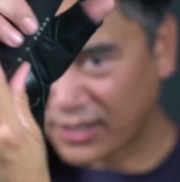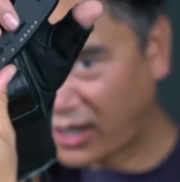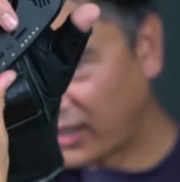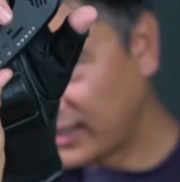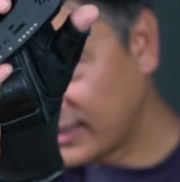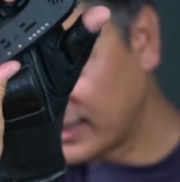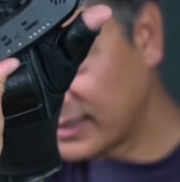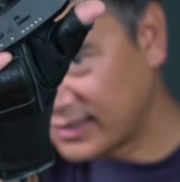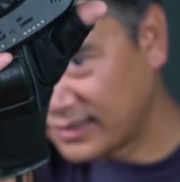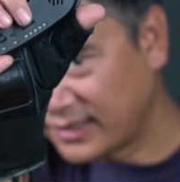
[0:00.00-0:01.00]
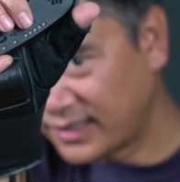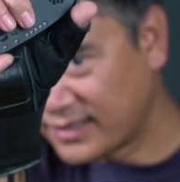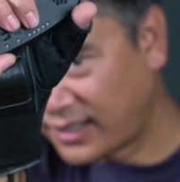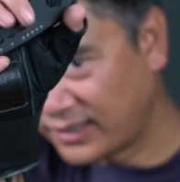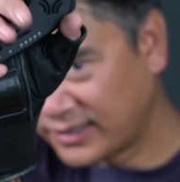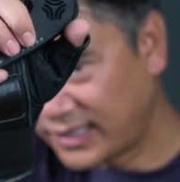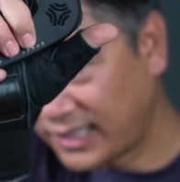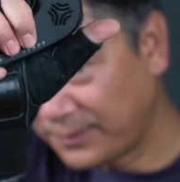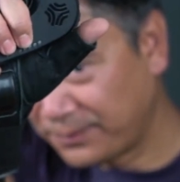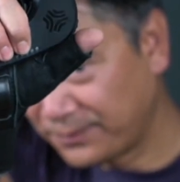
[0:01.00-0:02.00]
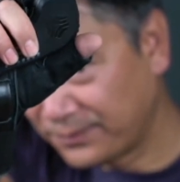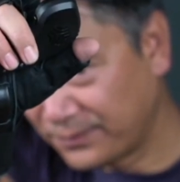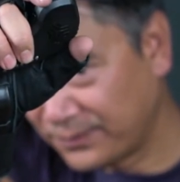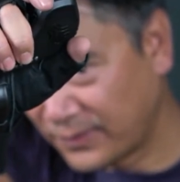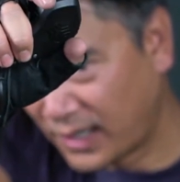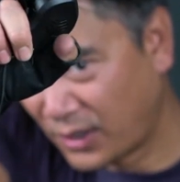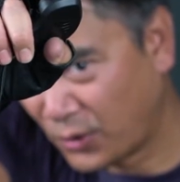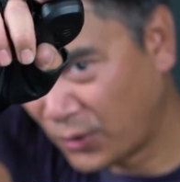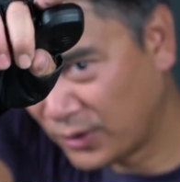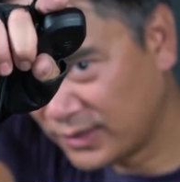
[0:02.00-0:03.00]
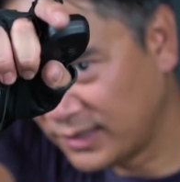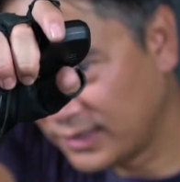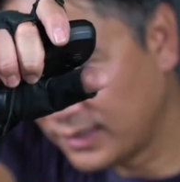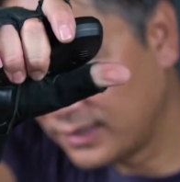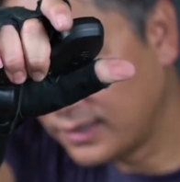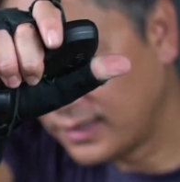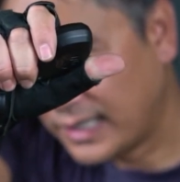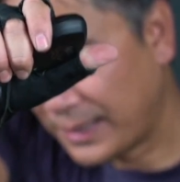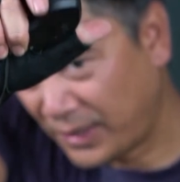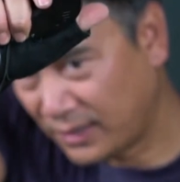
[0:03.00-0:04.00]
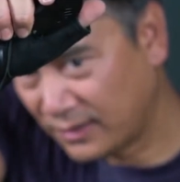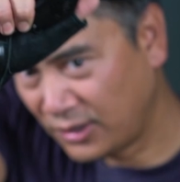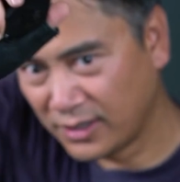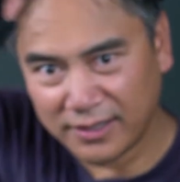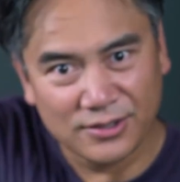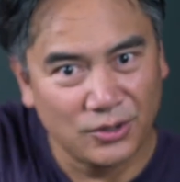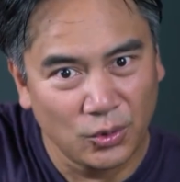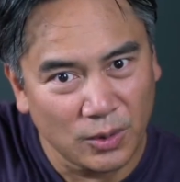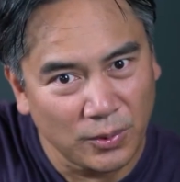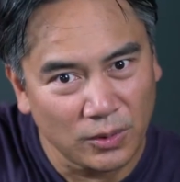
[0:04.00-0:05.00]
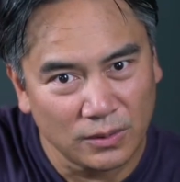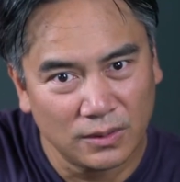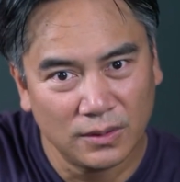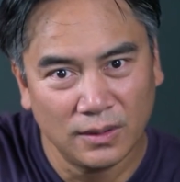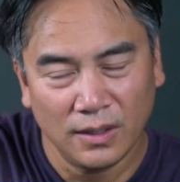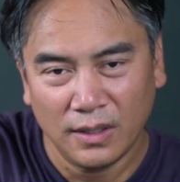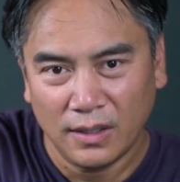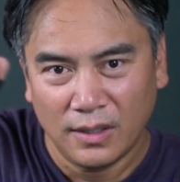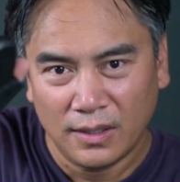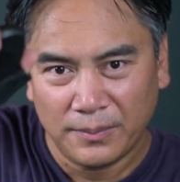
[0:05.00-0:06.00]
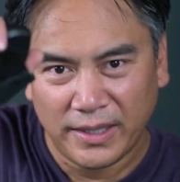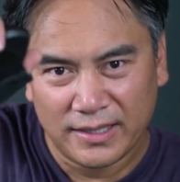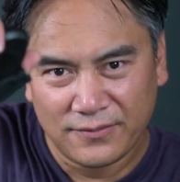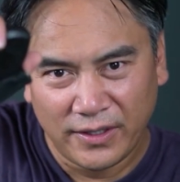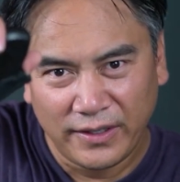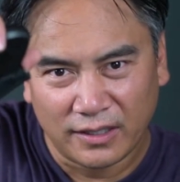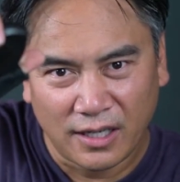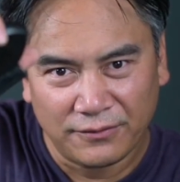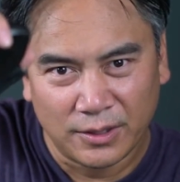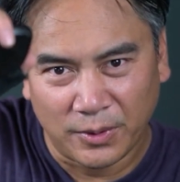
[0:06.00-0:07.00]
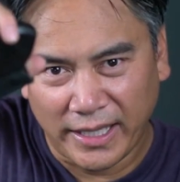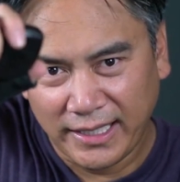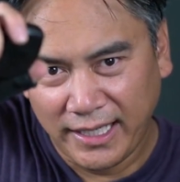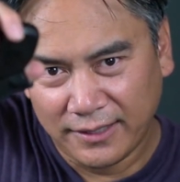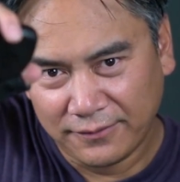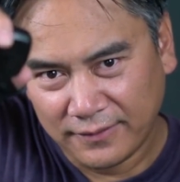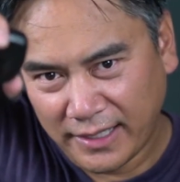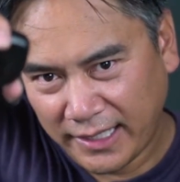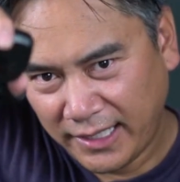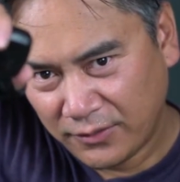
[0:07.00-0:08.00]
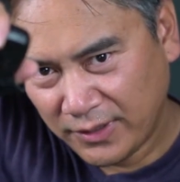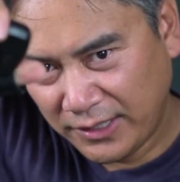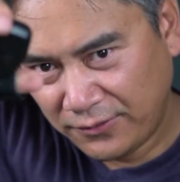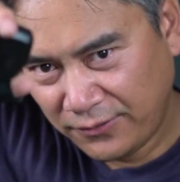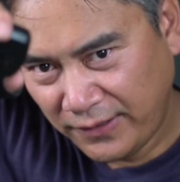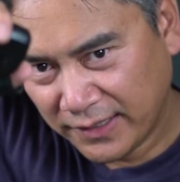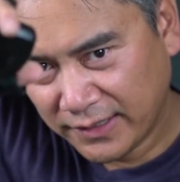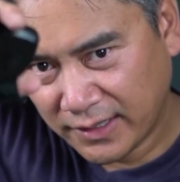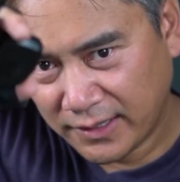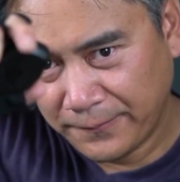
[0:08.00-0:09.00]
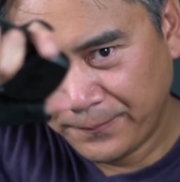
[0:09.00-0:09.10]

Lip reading: hard to keep a hold. I mean, it's doable, but it's very uncomfortable. I can't really feel the